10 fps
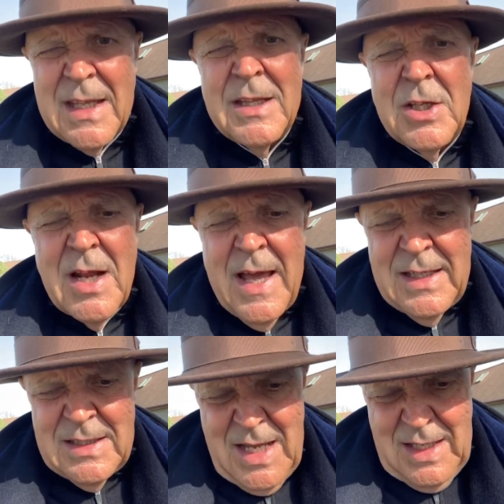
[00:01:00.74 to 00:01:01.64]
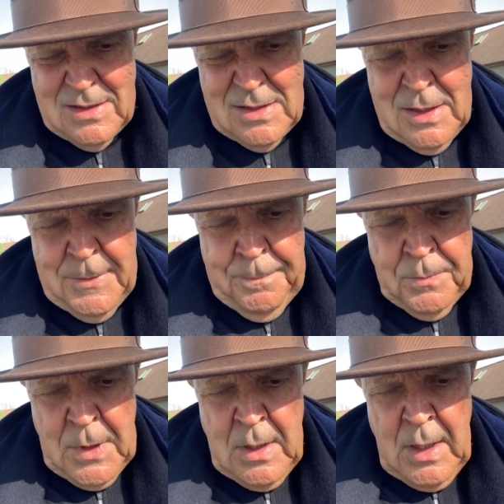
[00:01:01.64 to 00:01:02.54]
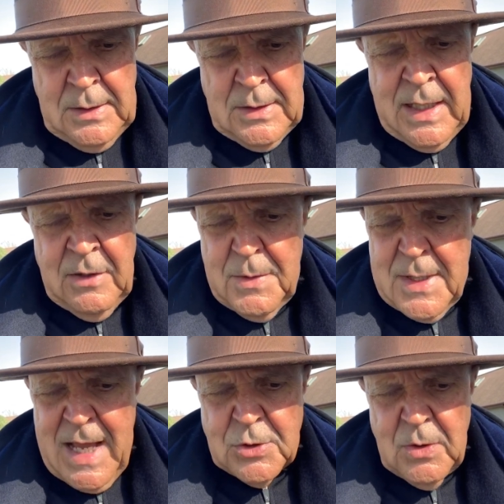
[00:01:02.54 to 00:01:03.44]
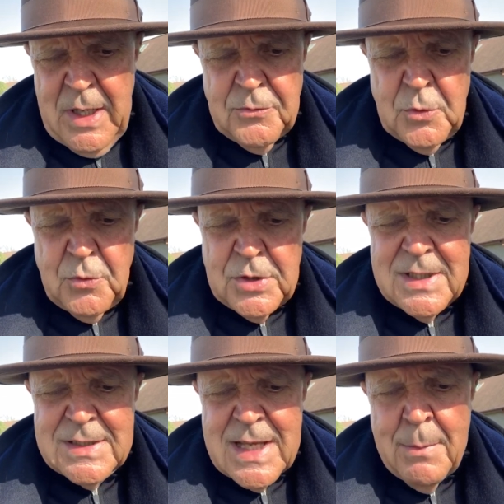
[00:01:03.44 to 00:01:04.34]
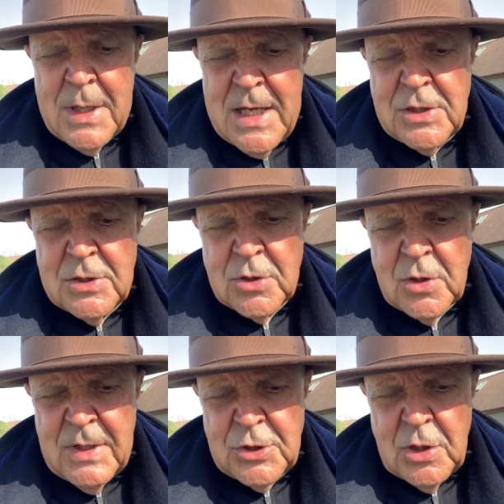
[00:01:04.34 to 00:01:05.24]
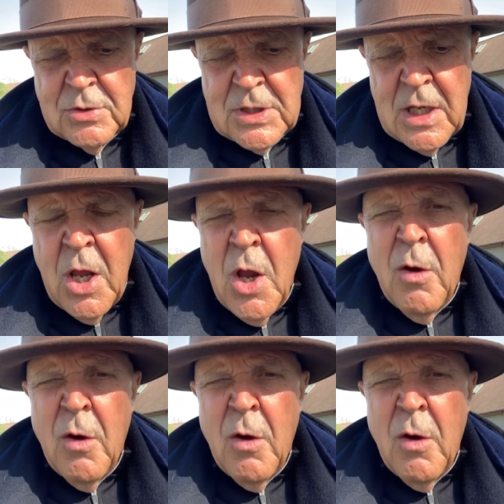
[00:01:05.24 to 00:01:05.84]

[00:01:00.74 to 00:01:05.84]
in the United States. Data from the National Health Nutrition Examination Survey shows that